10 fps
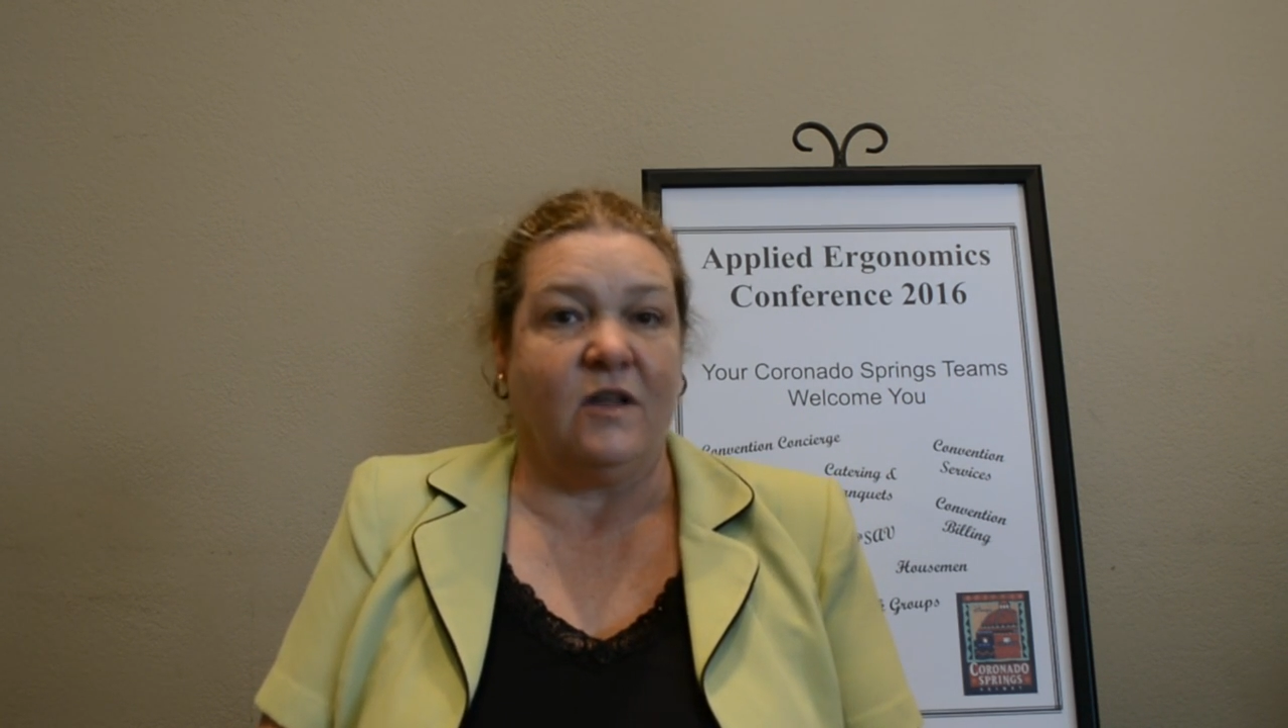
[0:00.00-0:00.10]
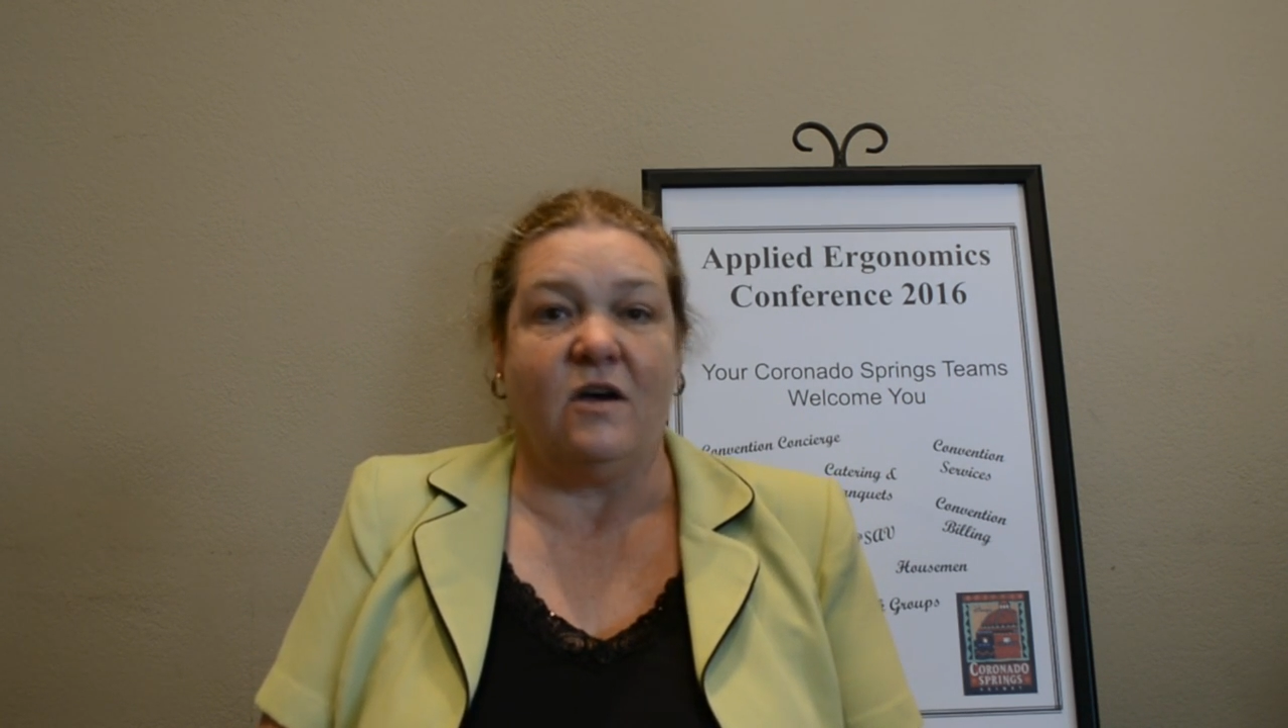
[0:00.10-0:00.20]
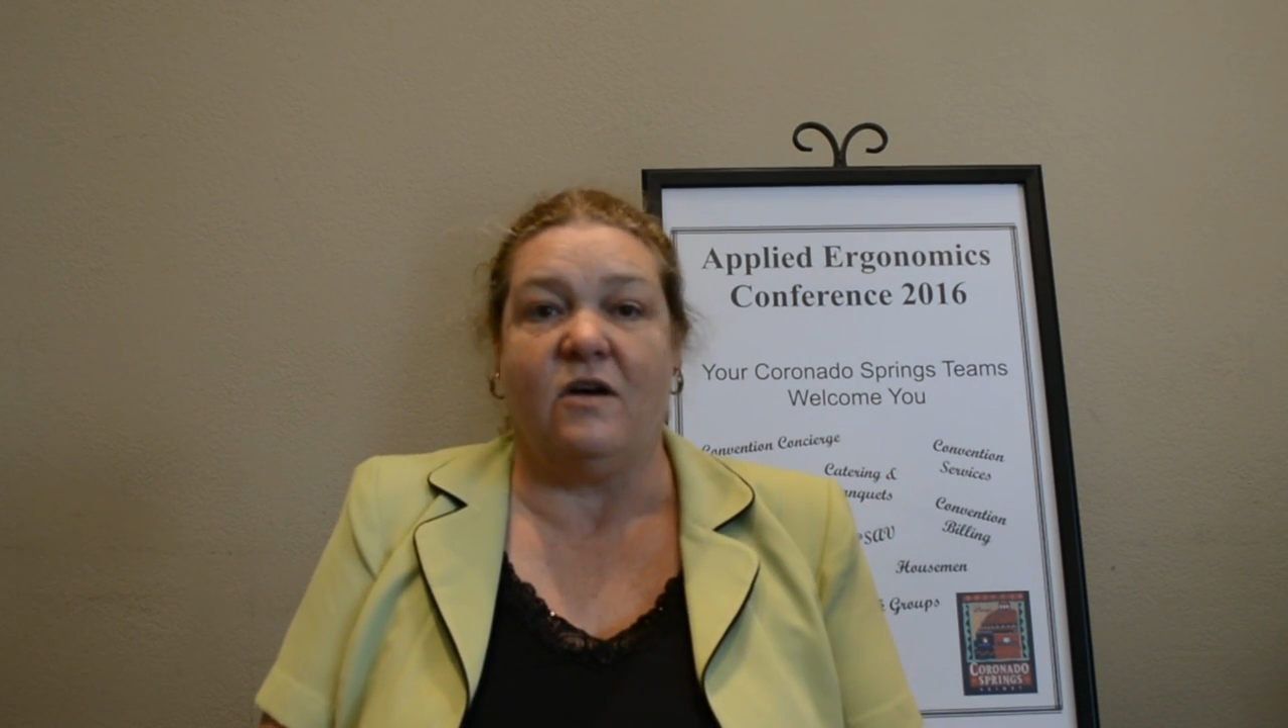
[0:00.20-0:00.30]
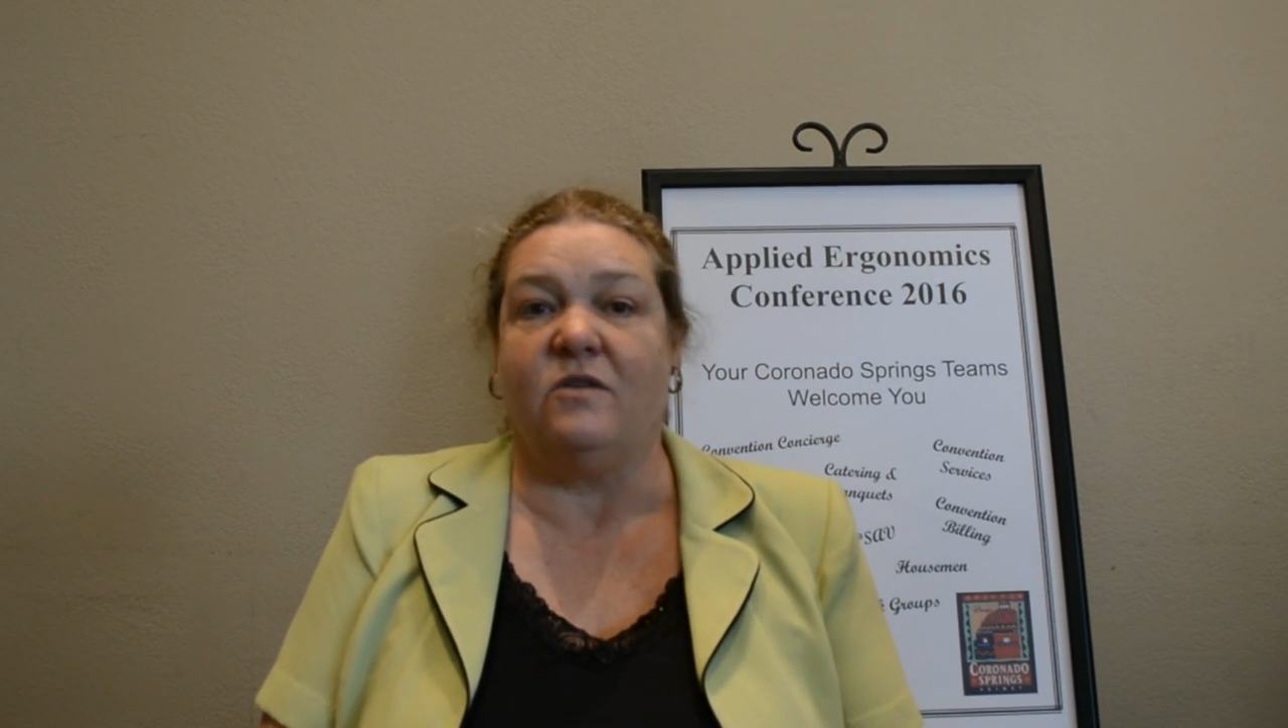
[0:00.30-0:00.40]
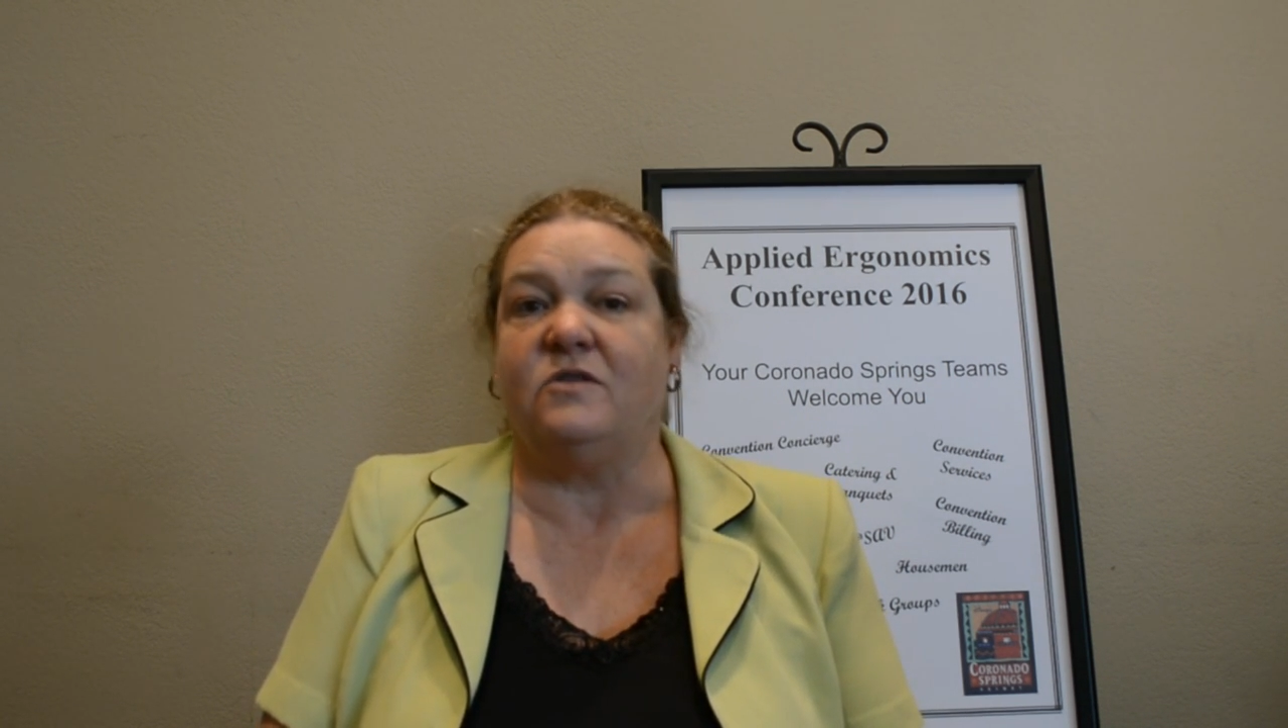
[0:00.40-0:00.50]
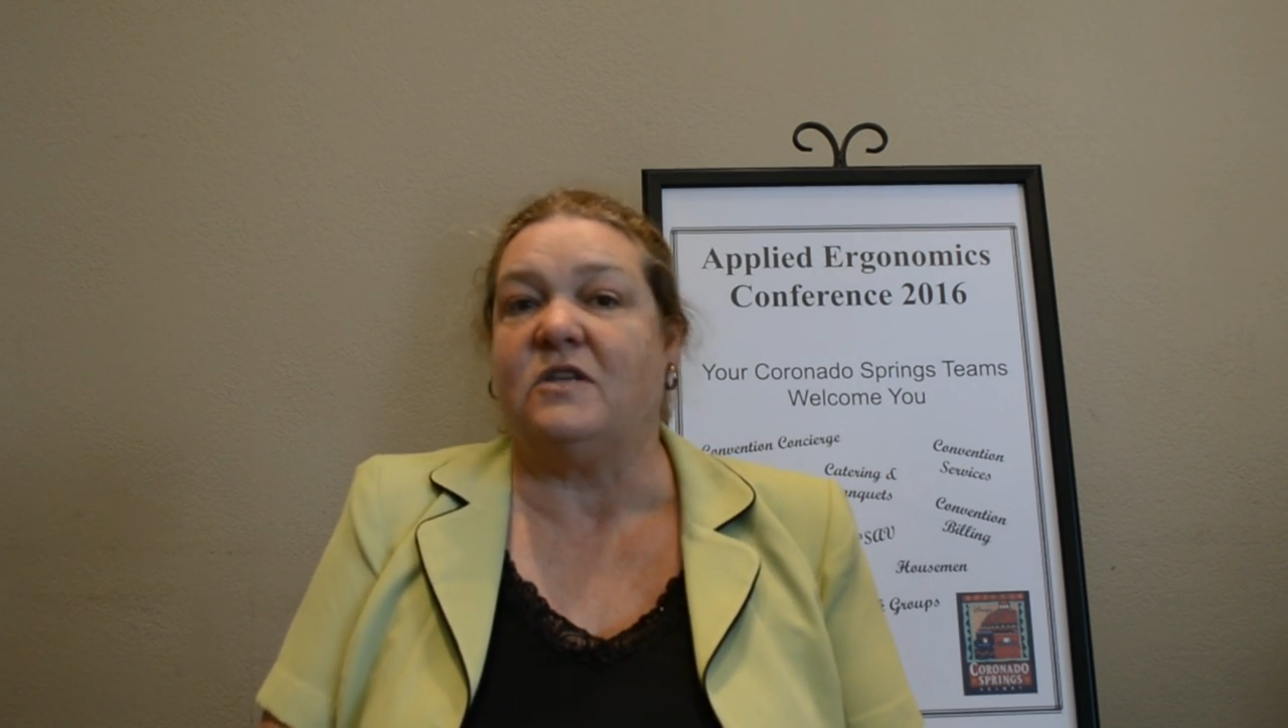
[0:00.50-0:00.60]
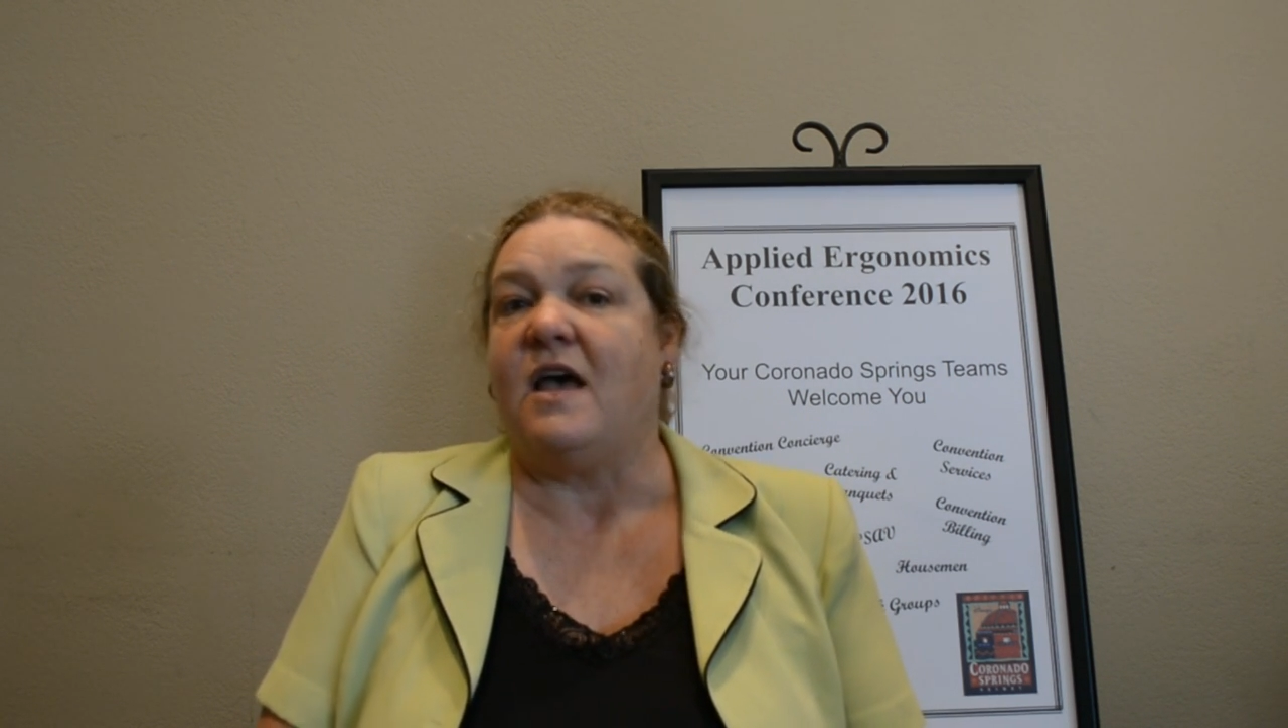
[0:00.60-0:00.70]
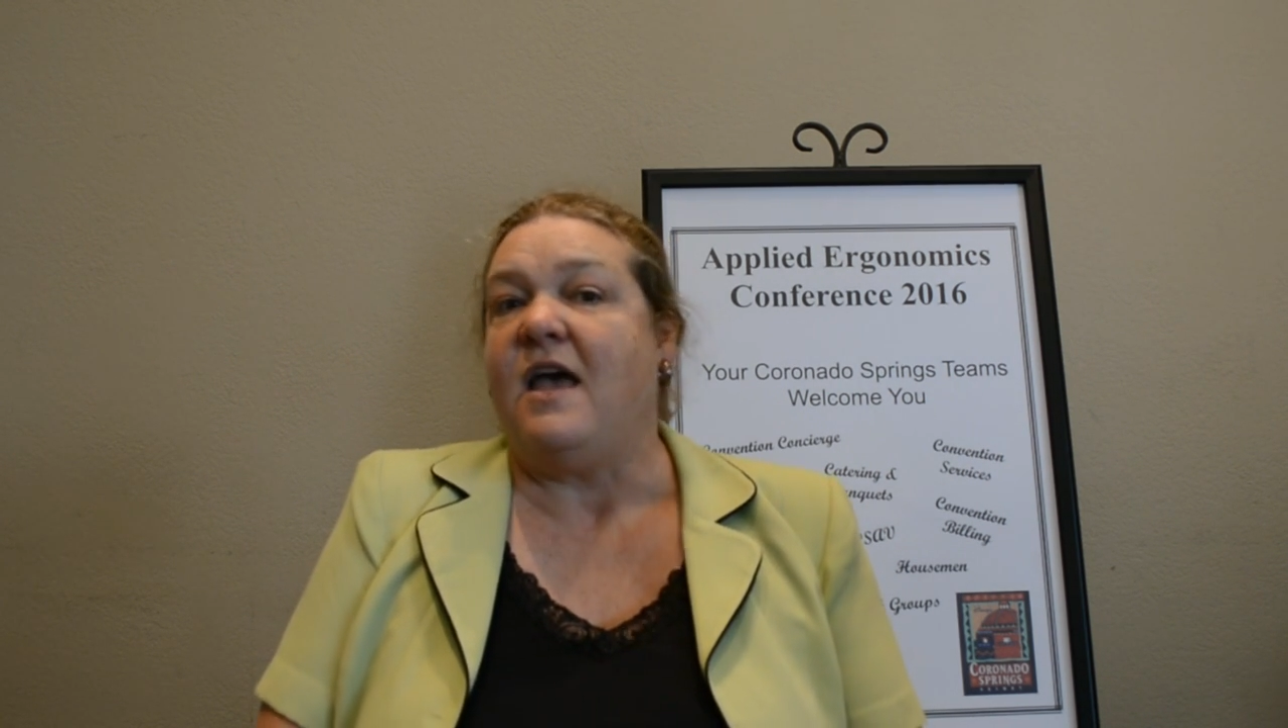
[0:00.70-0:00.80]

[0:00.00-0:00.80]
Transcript: loads?